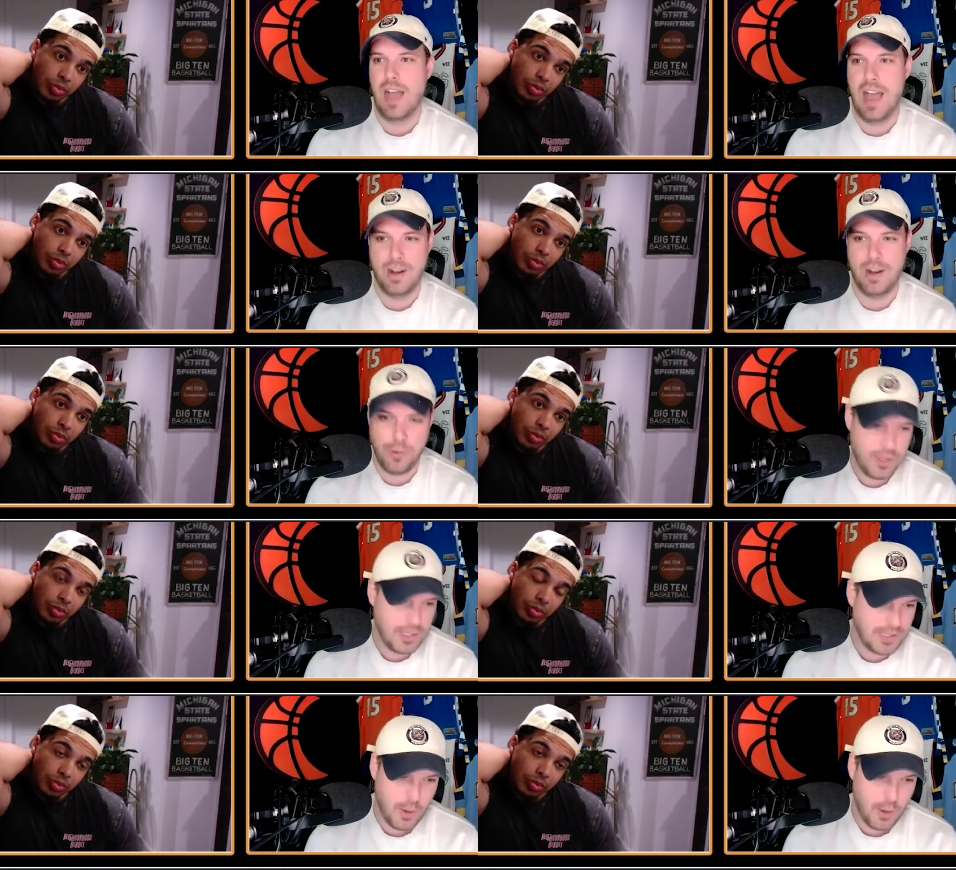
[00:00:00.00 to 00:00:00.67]
Speaker 1: I
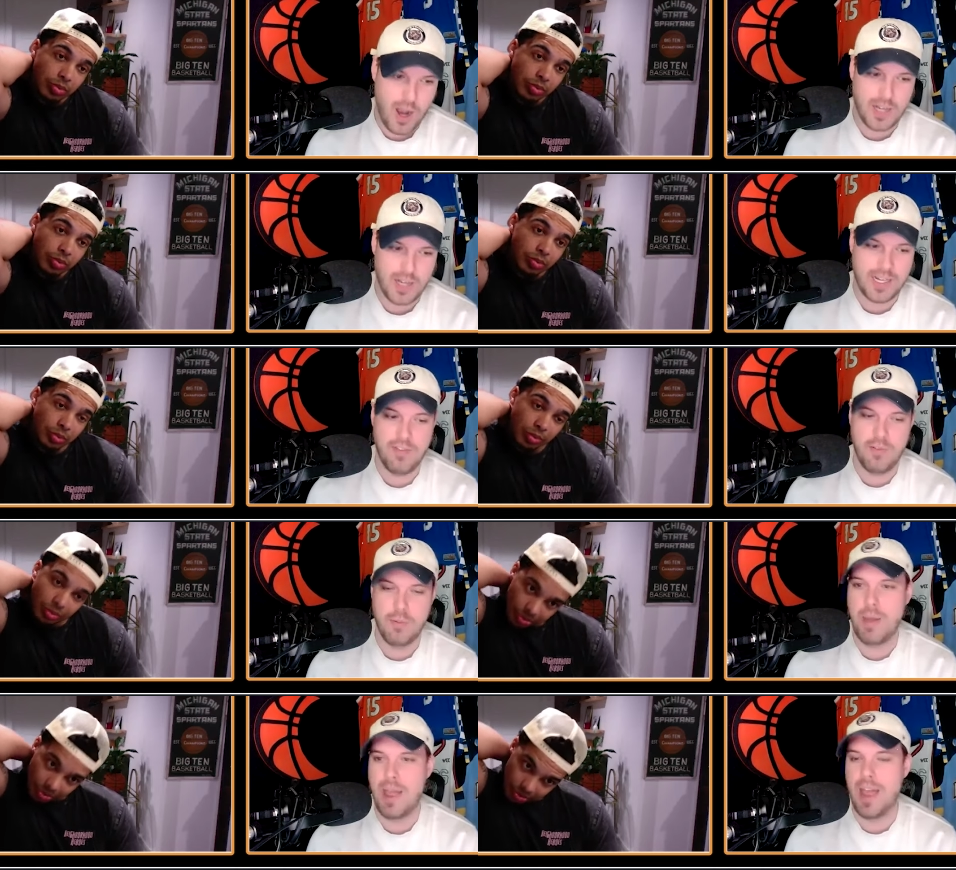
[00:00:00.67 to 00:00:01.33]
don't think they want
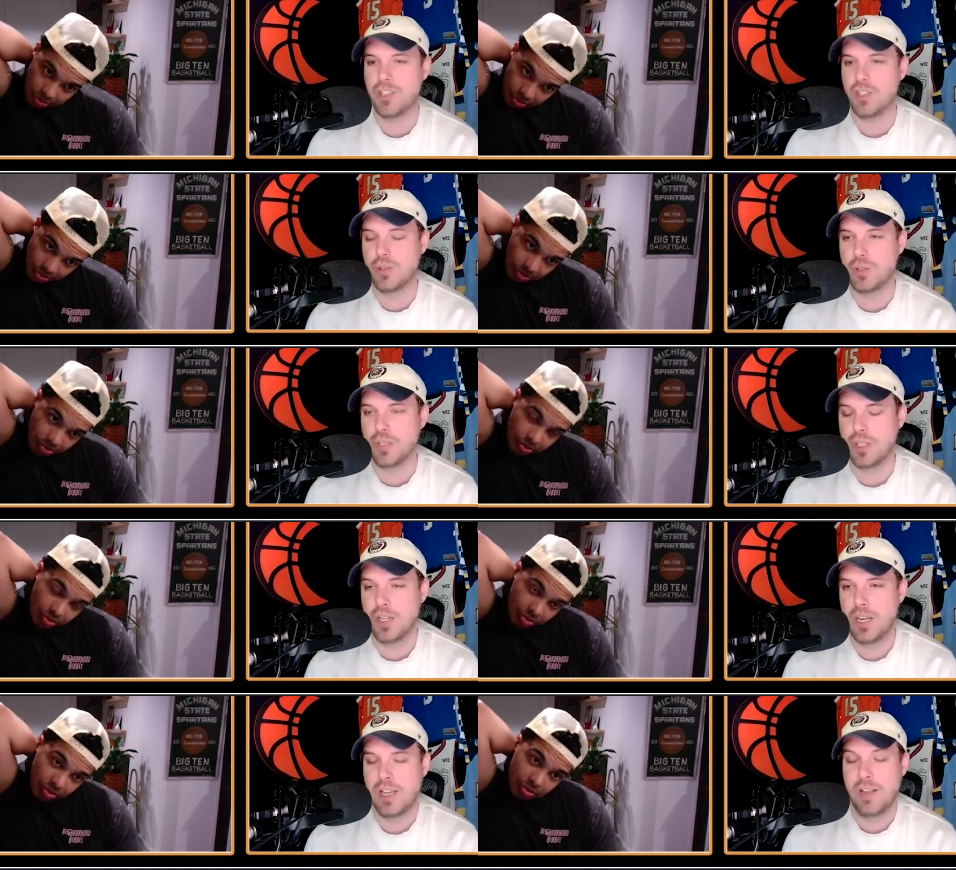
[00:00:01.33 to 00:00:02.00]
Kevin Patton
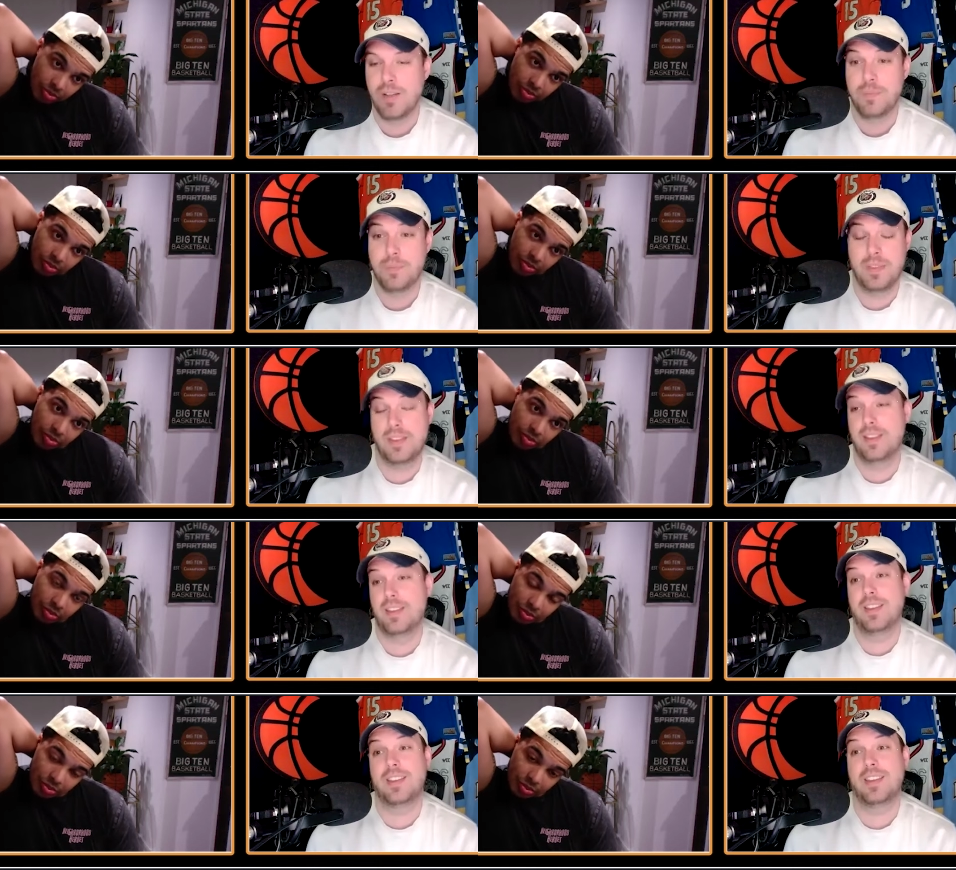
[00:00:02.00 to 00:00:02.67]
Junior
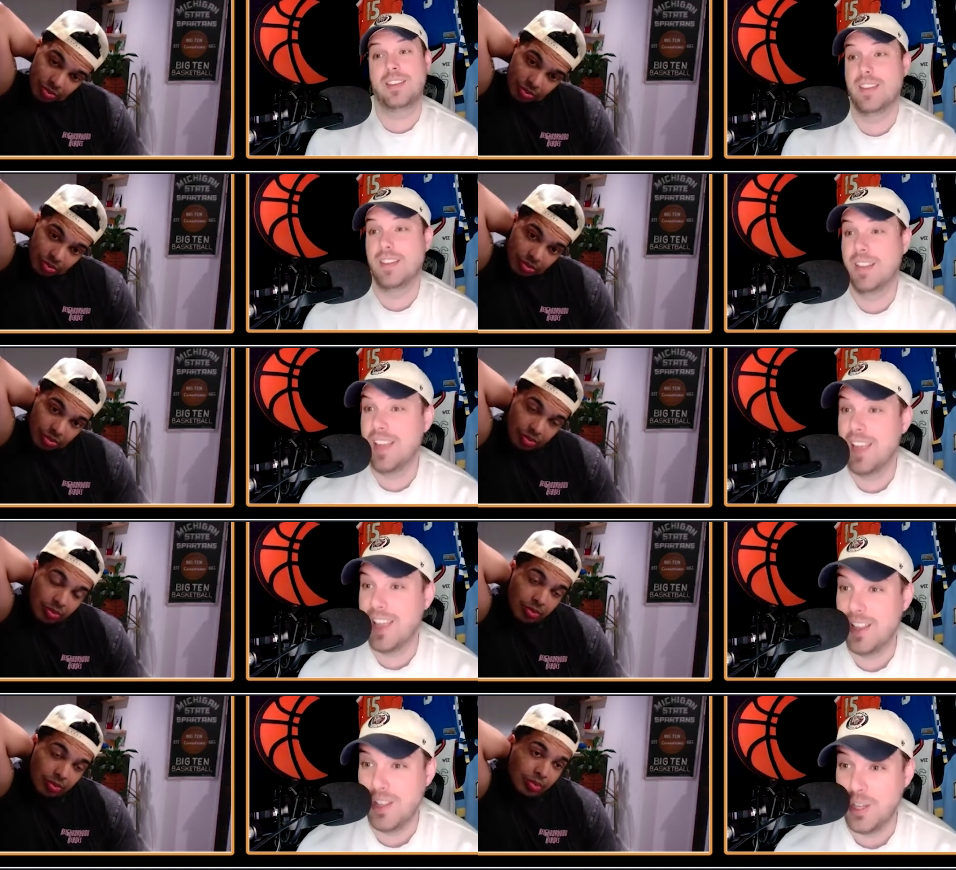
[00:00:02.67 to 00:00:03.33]

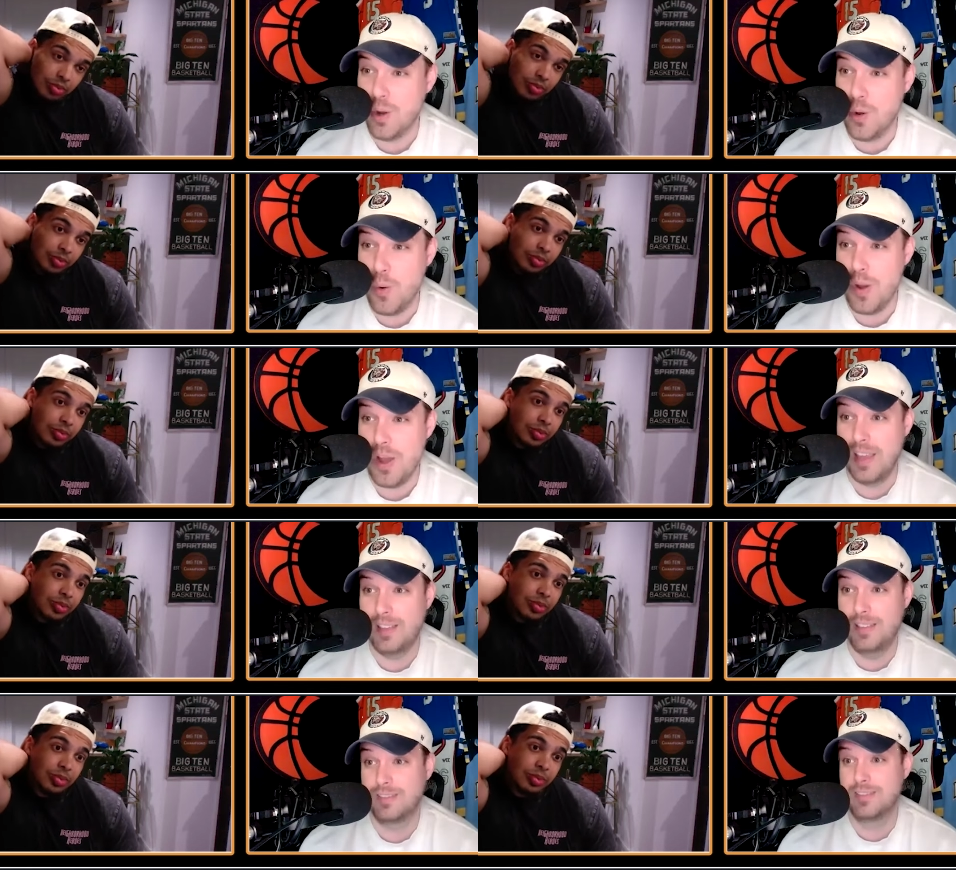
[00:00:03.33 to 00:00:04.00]

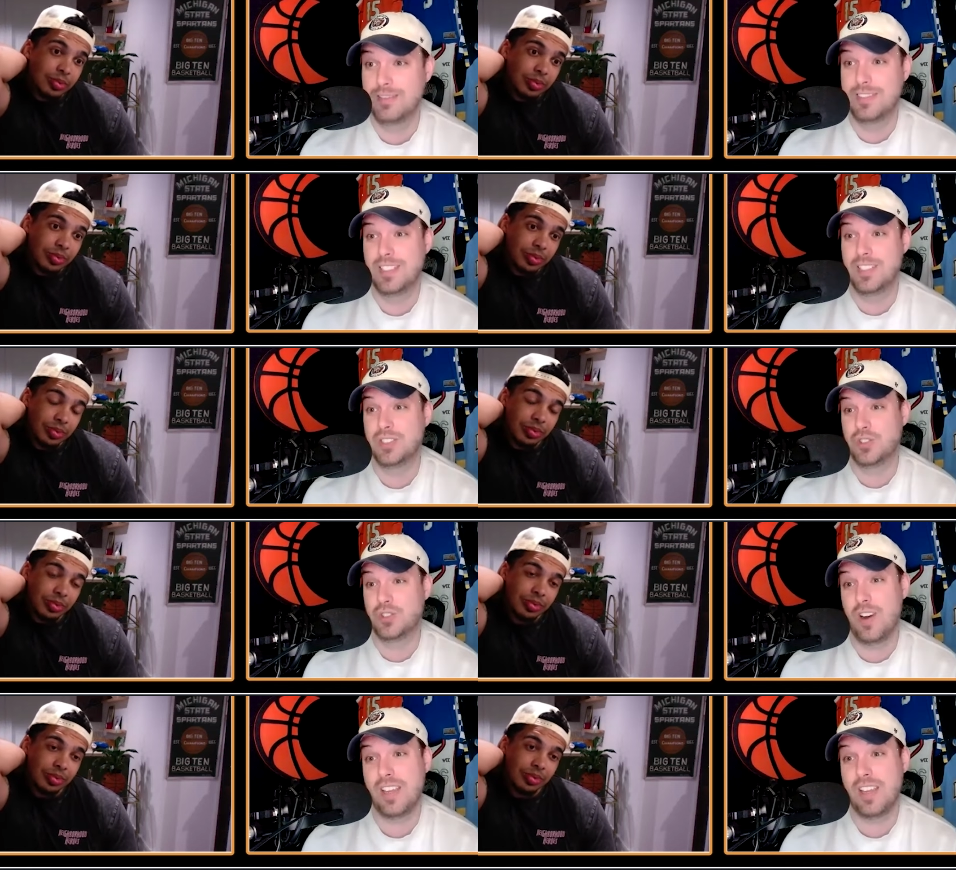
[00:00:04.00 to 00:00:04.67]
Illinois is
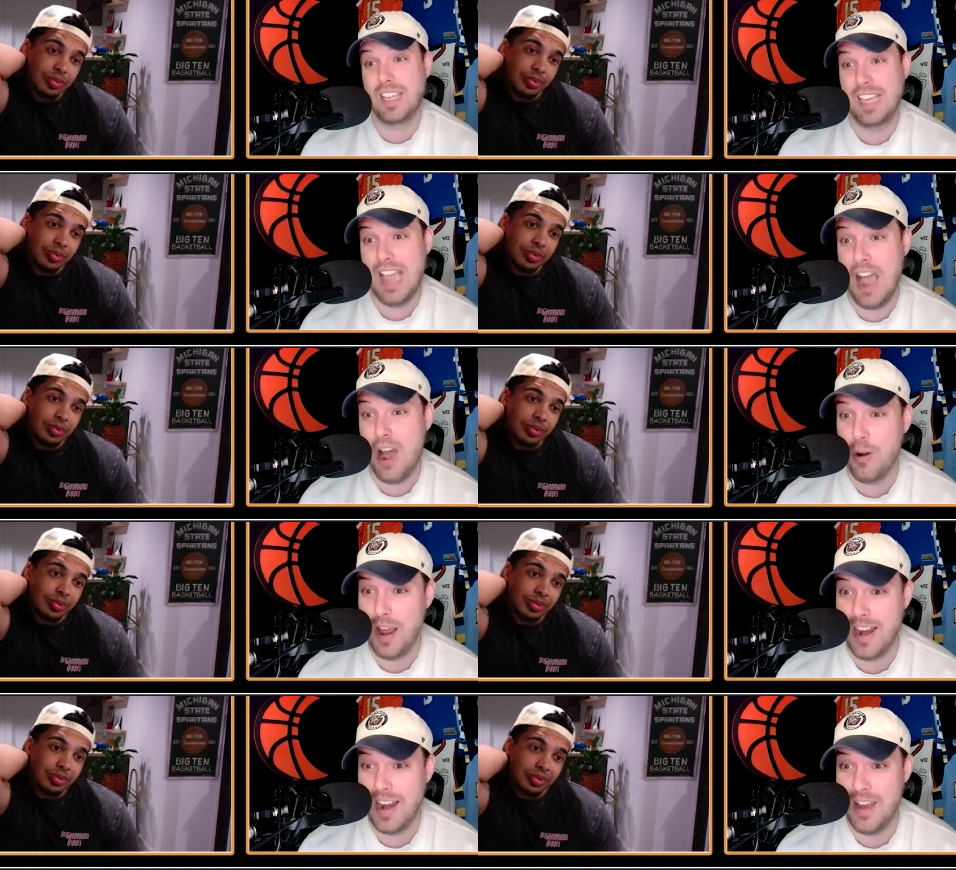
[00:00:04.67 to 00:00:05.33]
striking
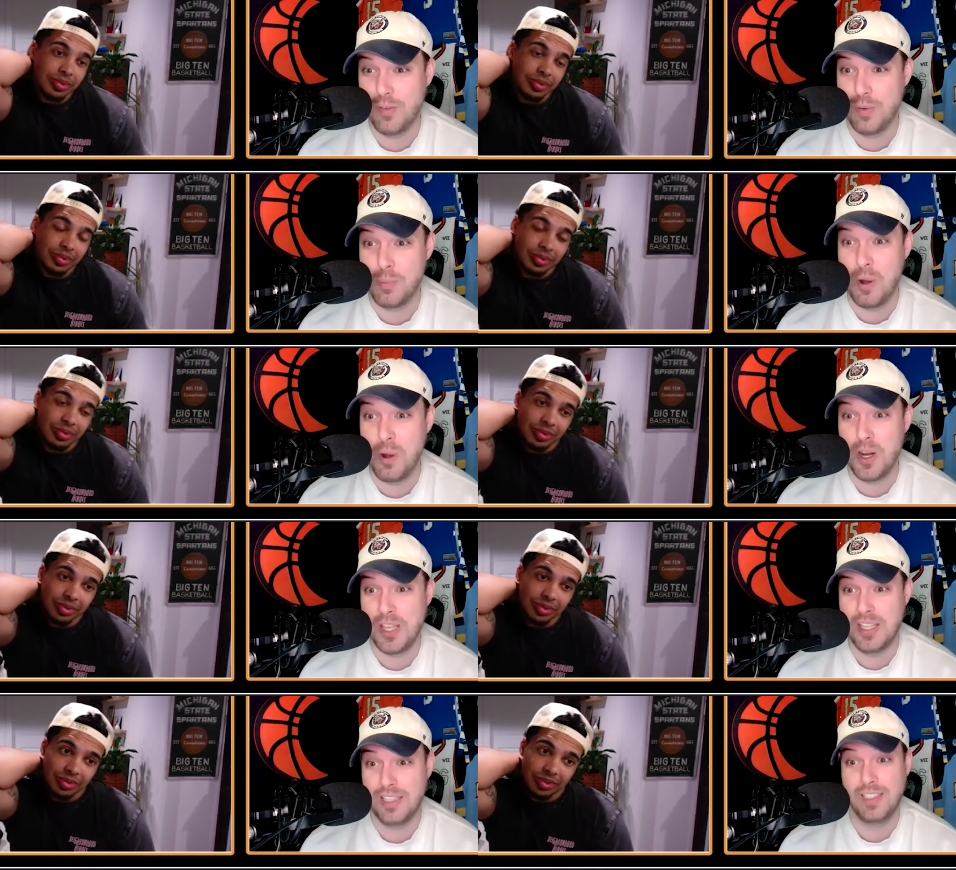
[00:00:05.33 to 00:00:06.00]
out on
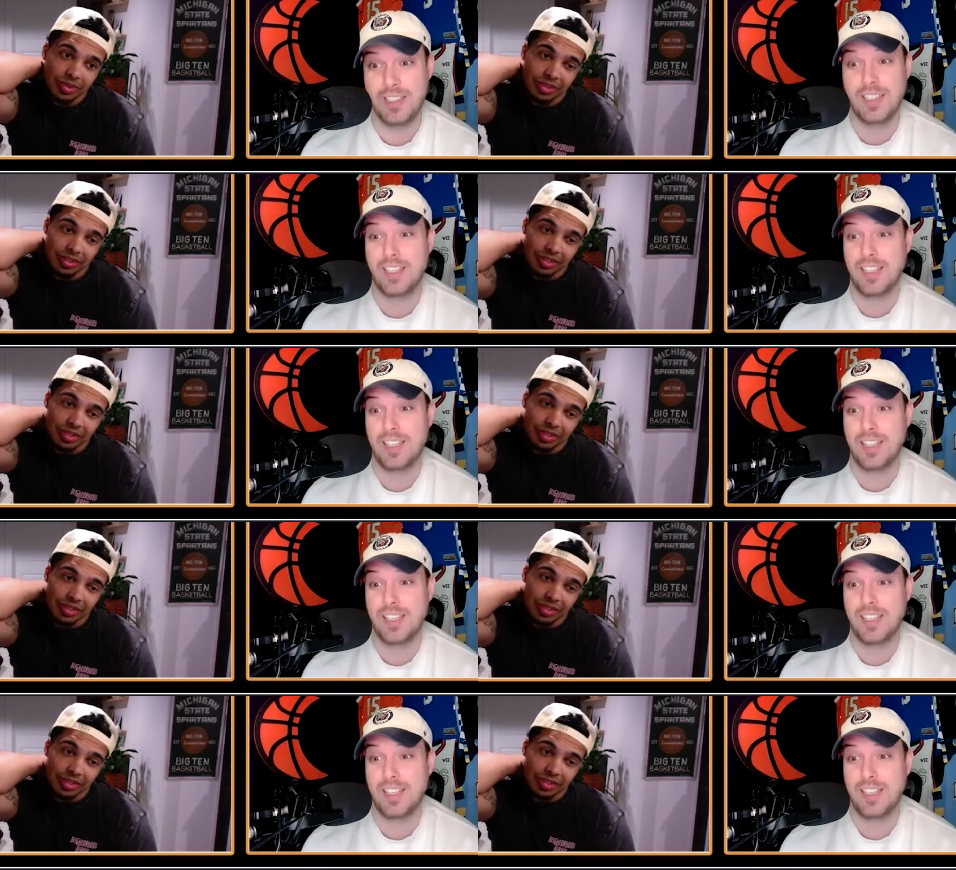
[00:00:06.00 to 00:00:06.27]
everybody.